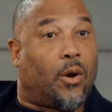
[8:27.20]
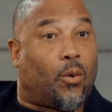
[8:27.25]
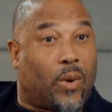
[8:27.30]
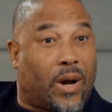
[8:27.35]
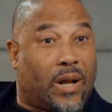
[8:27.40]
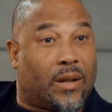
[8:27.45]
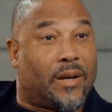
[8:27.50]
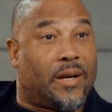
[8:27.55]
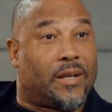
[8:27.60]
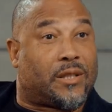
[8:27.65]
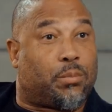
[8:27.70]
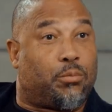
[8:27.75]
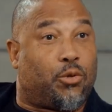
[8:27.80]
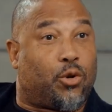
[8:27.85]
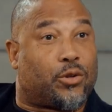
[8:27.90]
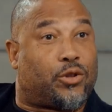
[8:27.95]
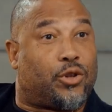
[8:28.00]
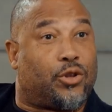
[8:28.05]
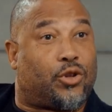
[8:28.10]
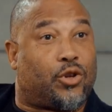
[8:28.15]
Well, it's
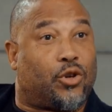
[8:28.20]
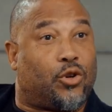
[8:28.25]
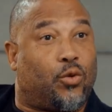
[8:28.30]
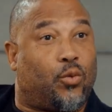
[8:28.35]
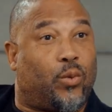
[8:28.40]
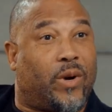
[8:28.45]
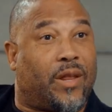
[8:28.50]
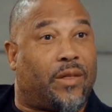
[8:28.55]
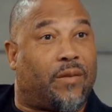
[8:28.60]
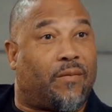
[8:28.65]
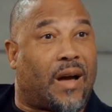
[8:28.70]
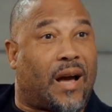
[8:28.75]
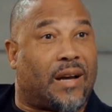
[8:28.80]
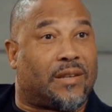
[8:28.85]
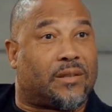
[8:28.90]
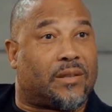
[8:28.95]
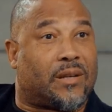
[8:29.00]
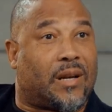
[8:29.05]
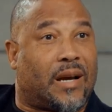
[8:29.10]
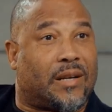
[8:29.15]
more to do with,
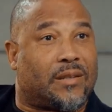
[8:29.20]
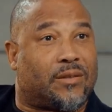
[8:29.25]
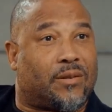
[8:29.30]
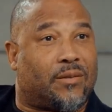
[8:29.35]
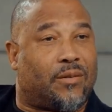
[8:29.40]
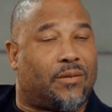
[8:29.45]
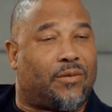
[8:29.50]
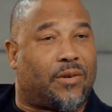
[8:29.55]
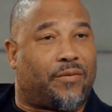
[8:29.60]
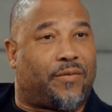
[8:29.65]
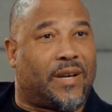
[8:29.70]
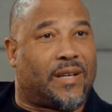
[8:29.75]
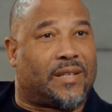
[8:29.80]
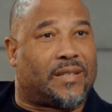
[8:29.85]
as Rafiq